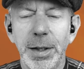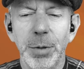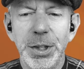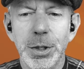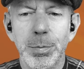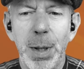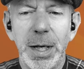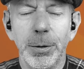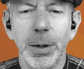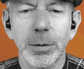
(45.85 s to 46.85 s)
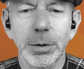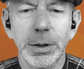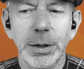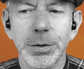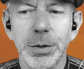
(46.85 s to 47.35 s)
animated
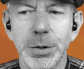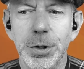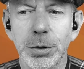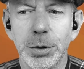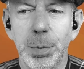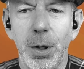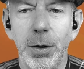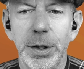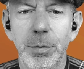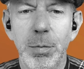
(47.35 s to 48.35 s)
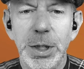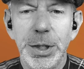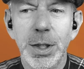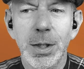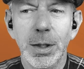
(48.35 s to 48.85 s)
background is just behind
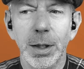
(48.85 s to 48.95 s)
me